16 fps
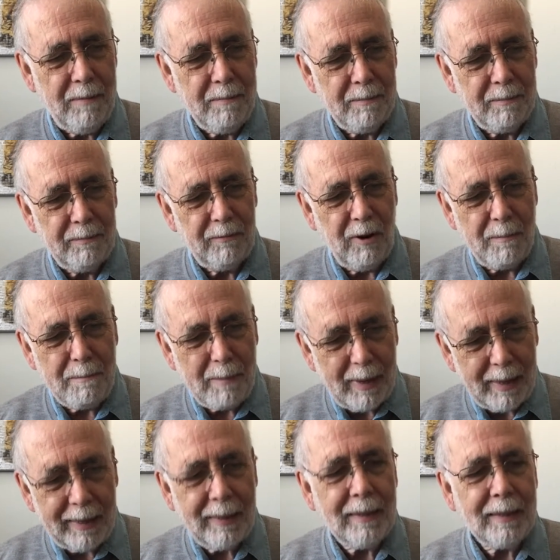
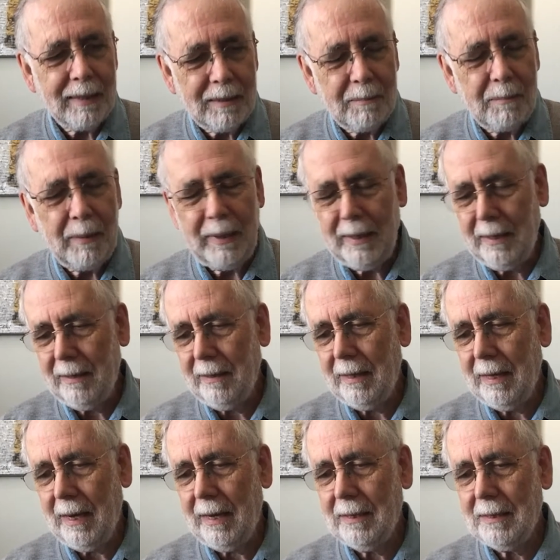reminded me
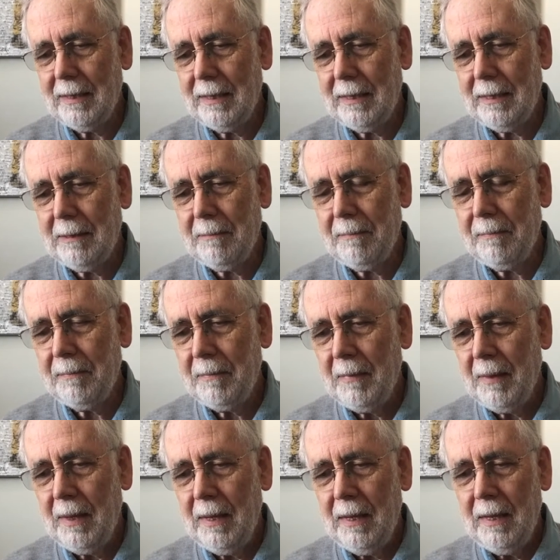that
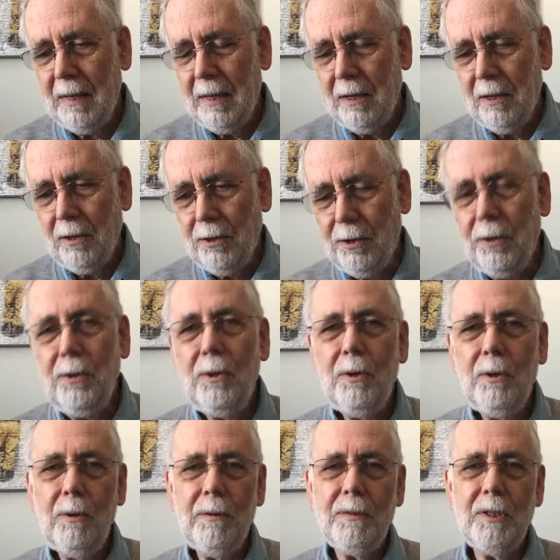you
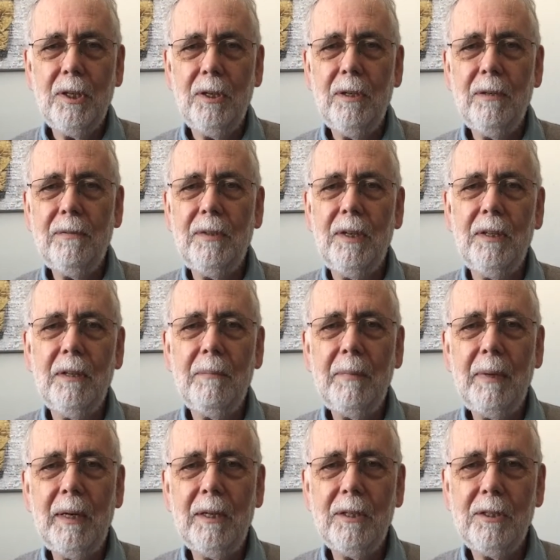who have served in the
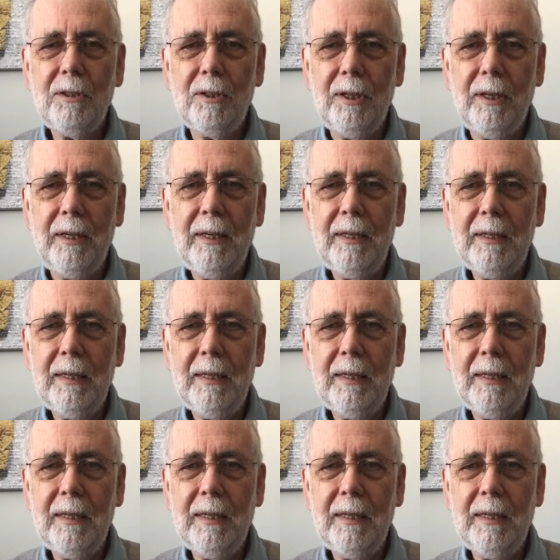military